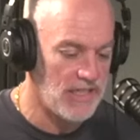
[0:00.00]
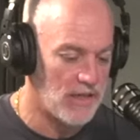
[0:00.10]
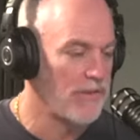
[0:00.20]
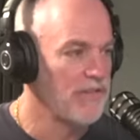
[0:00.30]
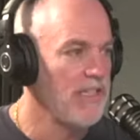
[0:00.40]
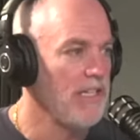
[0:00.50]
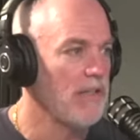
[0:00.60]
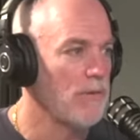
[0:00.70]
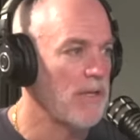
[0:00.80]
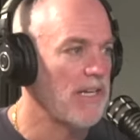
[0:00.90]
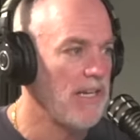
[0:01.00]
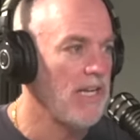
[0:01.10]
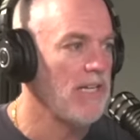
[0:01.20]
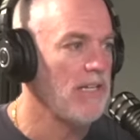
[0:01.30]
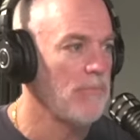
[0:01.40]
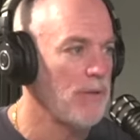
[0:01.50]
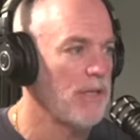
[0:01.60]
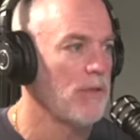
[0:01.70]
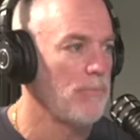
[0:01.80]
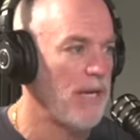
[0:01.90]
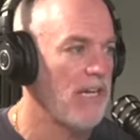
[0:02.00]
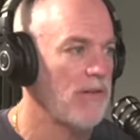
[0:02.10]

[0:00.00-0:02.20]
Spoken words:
a receipt from the Canadian Imperial Bank of